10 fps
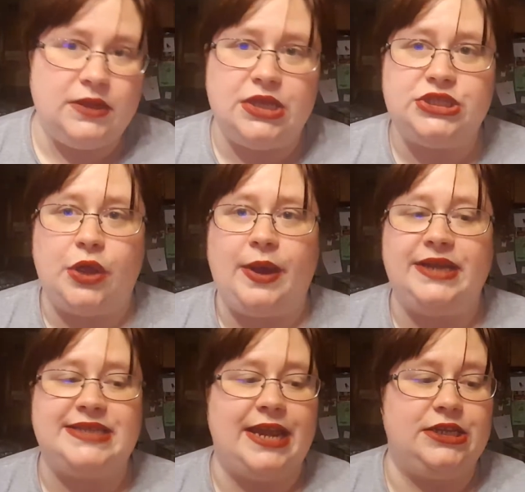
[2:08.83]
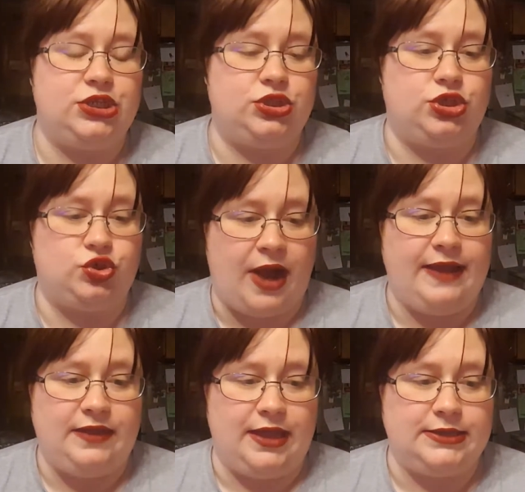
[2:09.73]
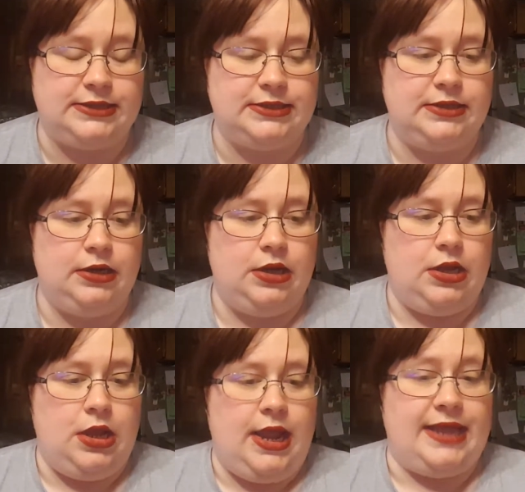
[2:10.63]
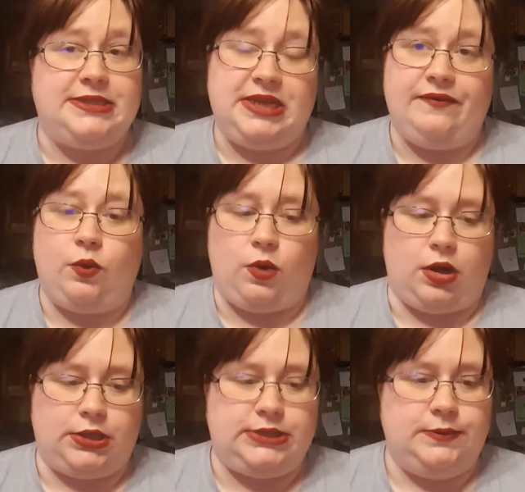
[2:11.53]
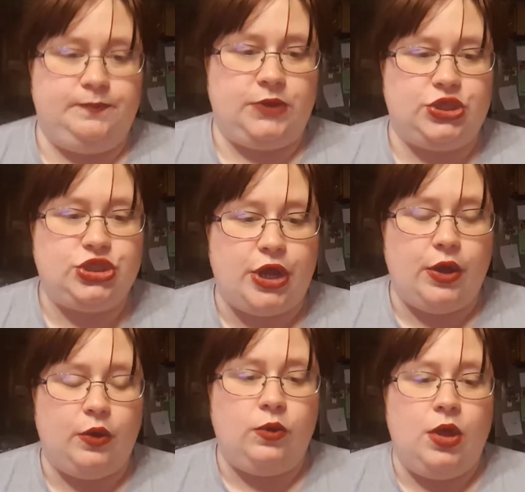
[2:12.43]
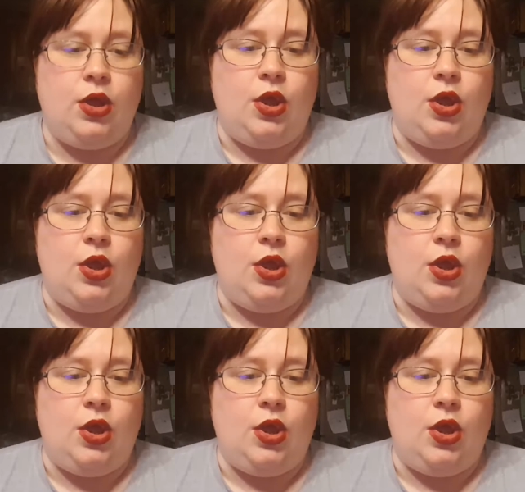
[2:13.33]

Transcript: So I decided to try this and see if it works. So